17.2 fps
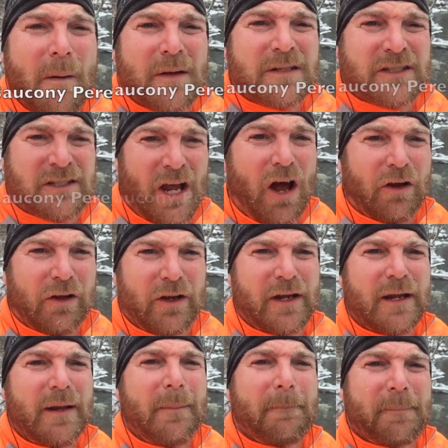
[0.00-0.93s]

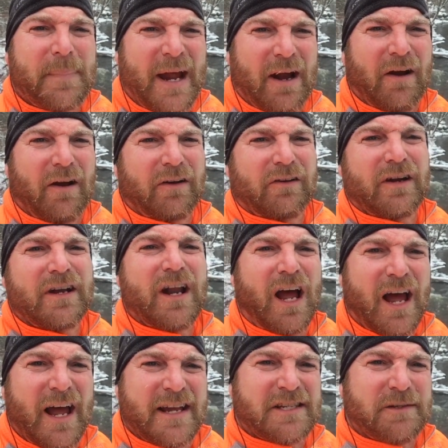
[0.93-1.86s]
Saucony Peregrine
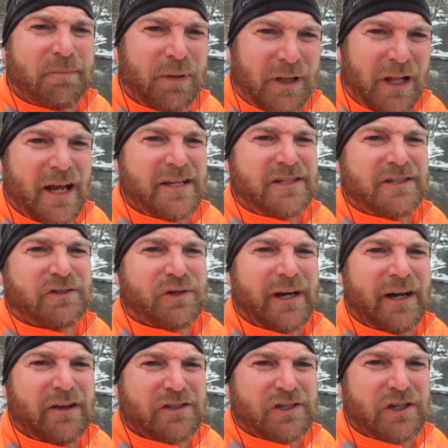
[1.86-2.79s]
Ice Plus
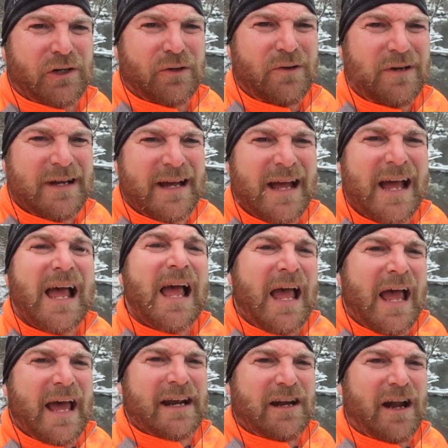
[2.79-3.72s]
Trail Shoe,
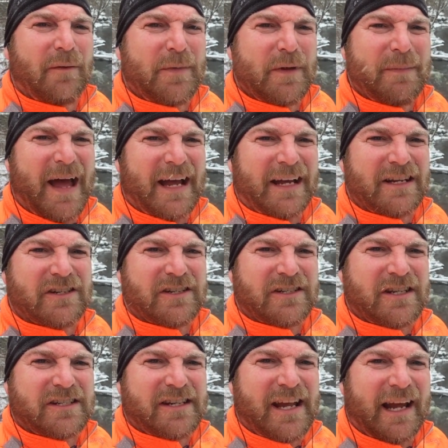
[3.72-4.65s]
and I'll be back in
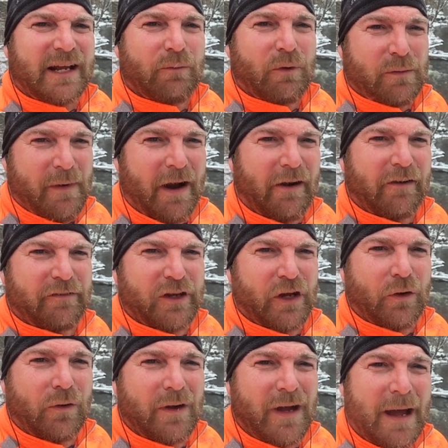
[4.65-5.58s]
just a second with my
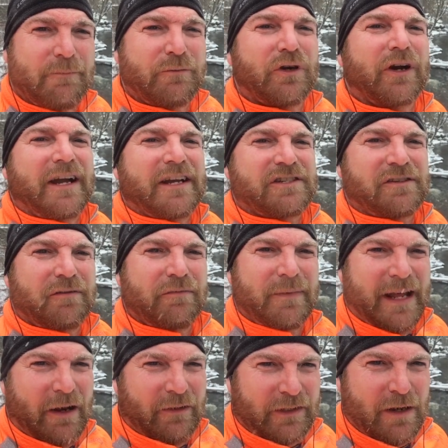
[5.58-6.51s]
review. I'm Chris
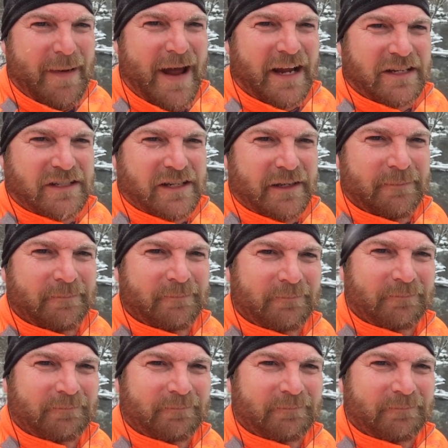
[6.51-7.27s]
from Get Out There Magazine.